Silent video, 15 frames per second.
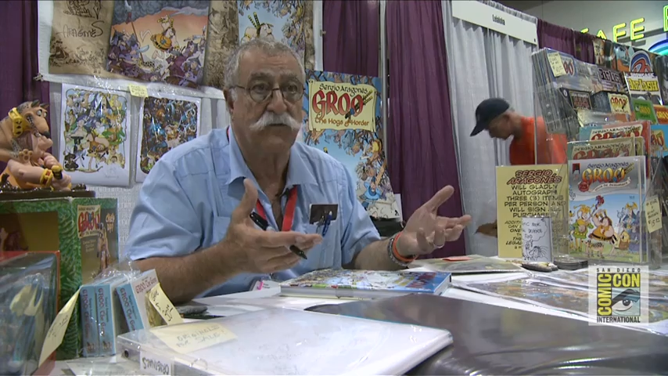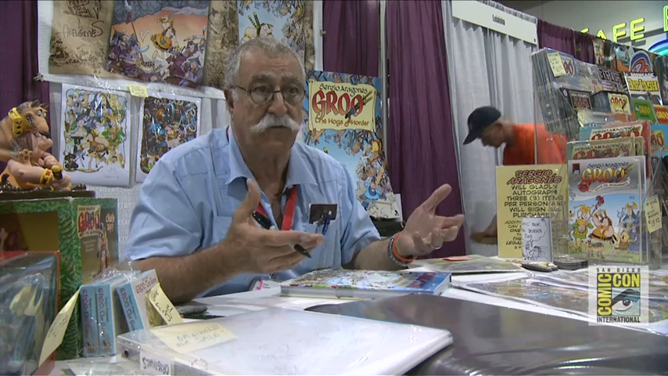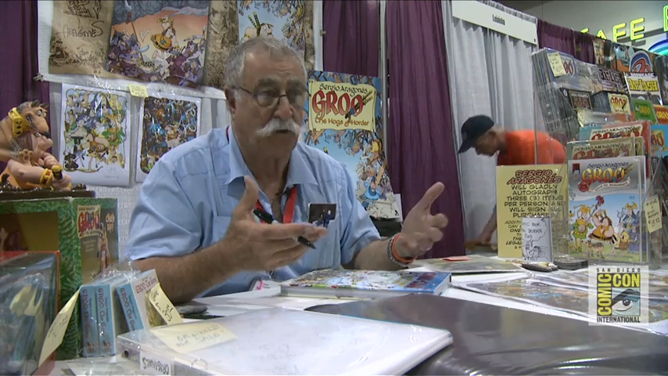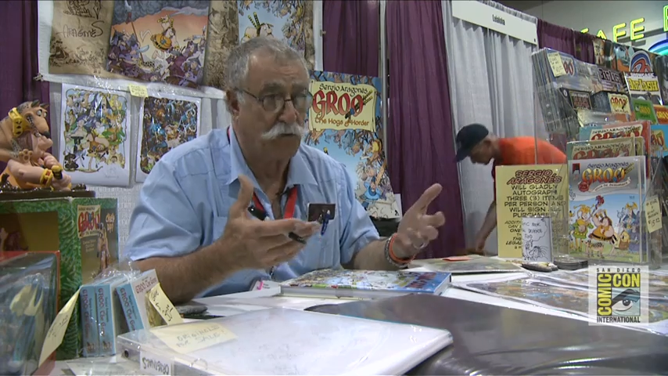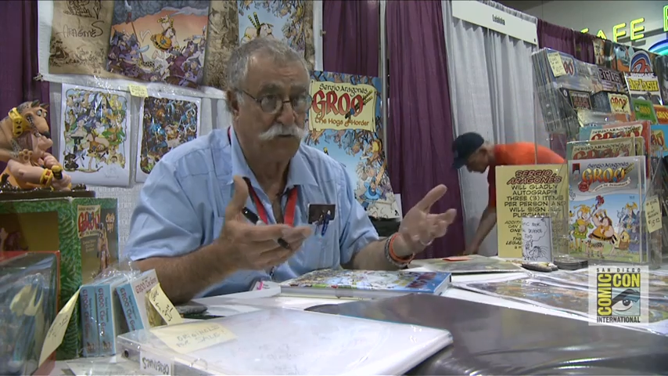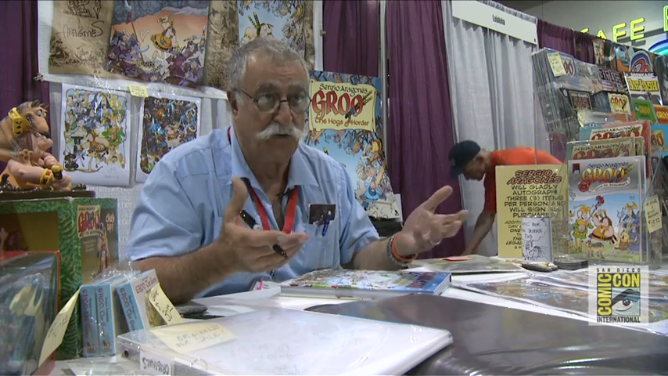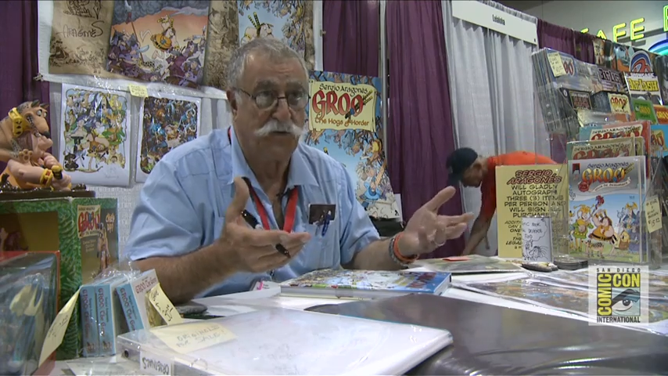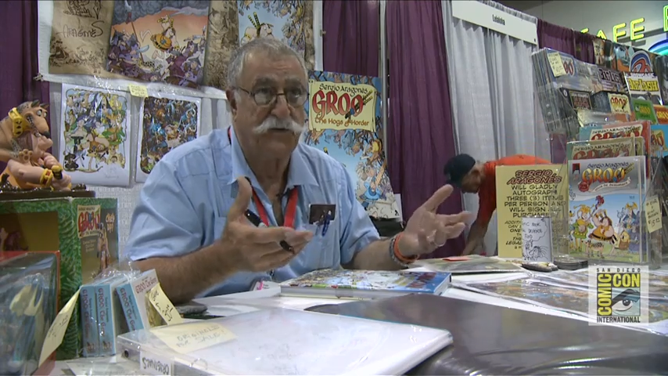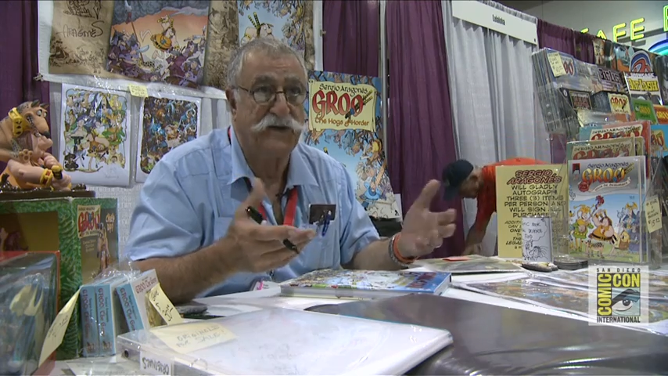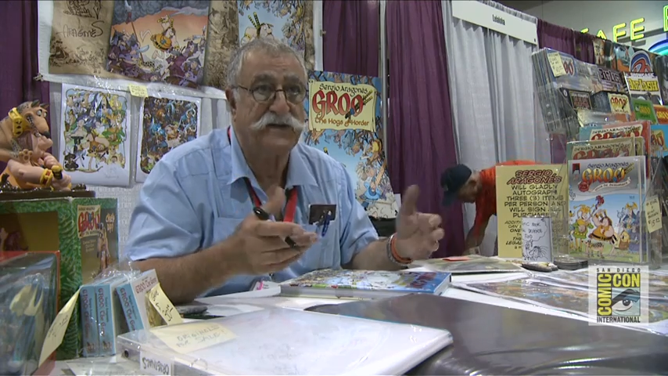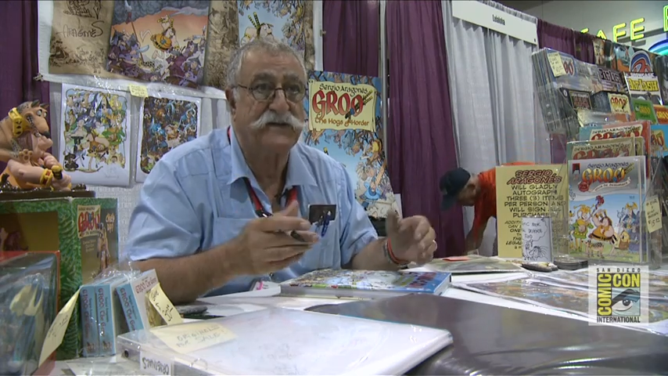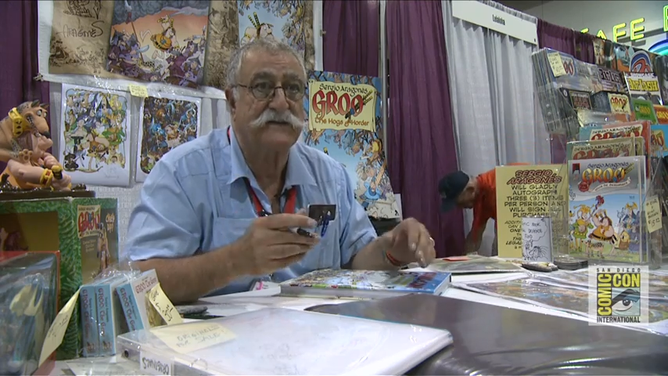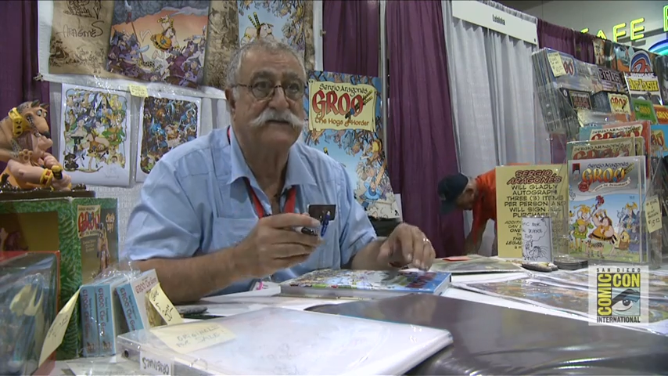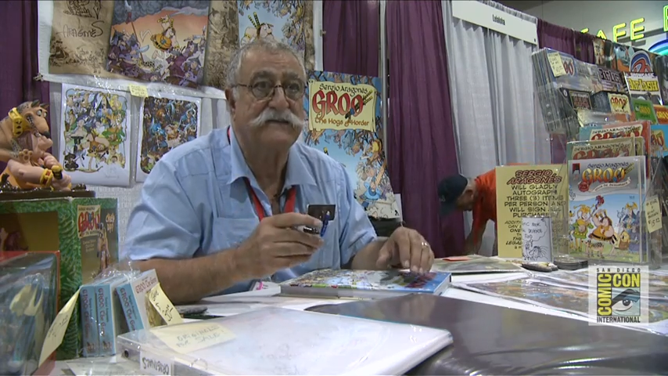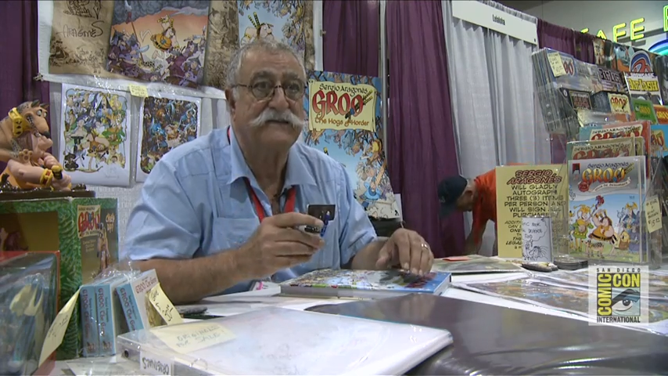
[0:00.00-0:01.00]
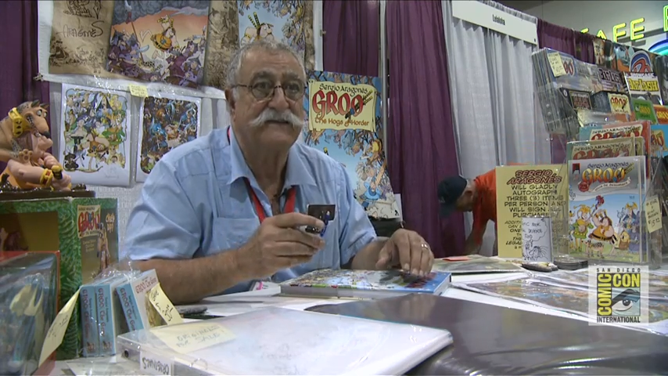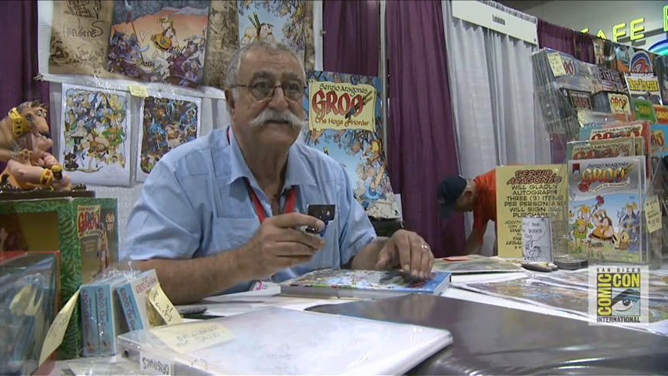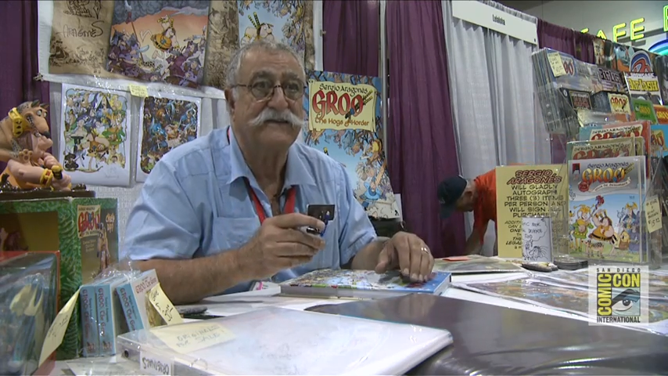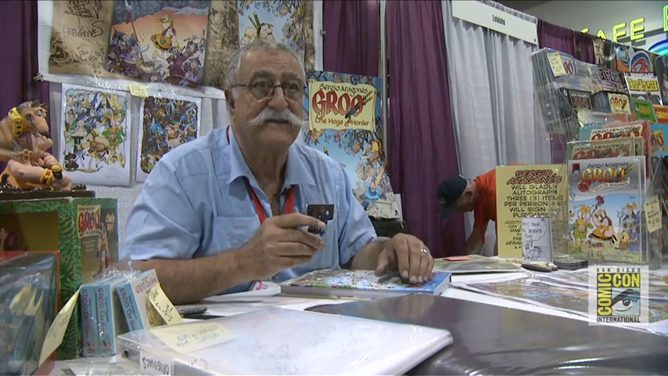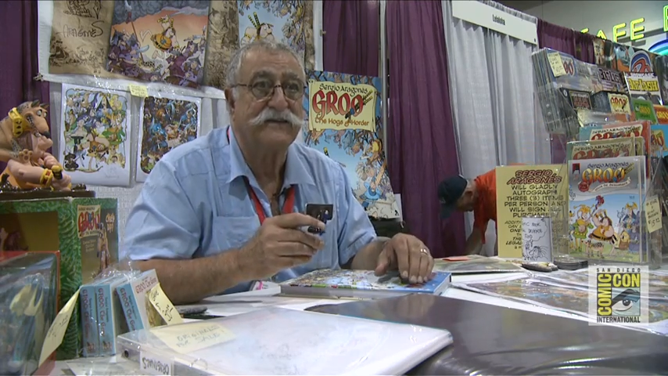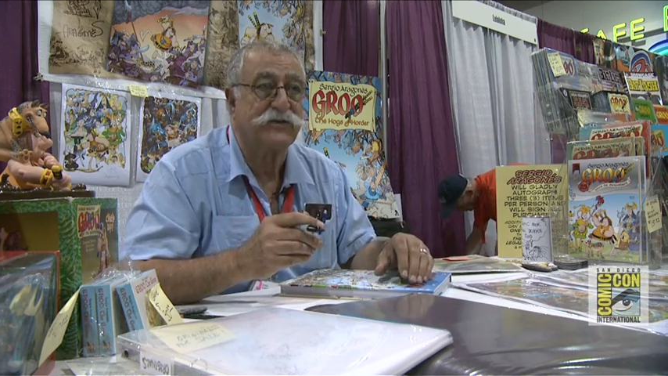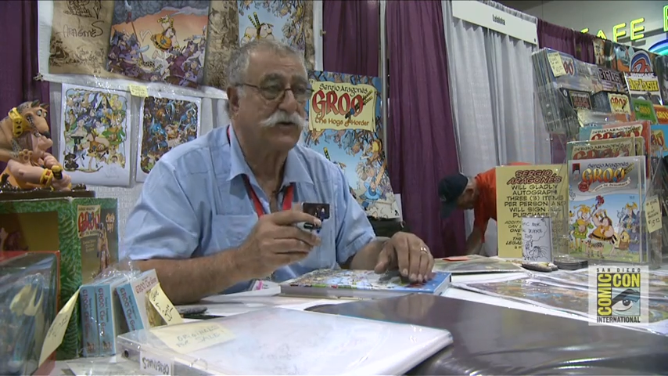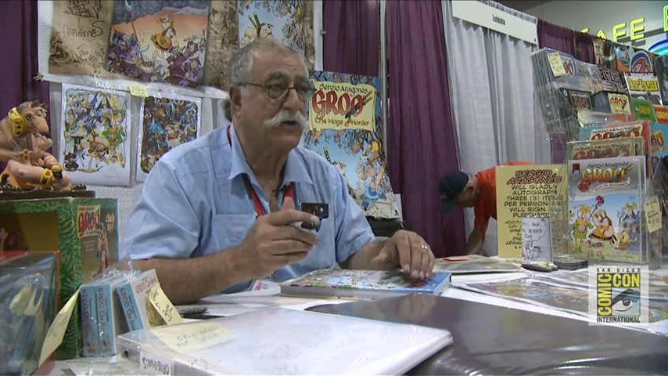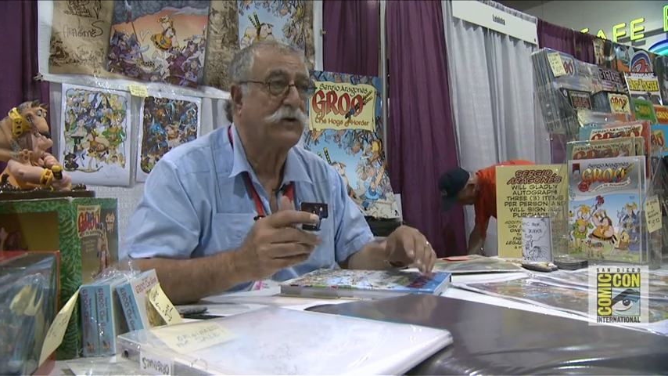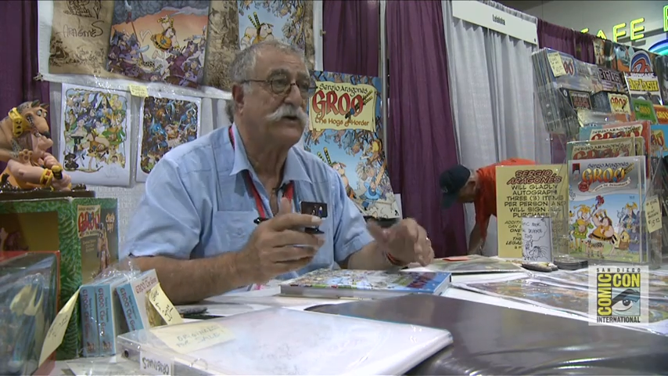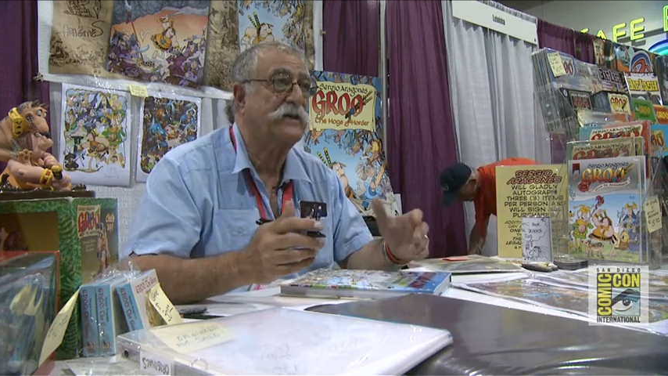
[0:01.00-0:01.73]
for movies. So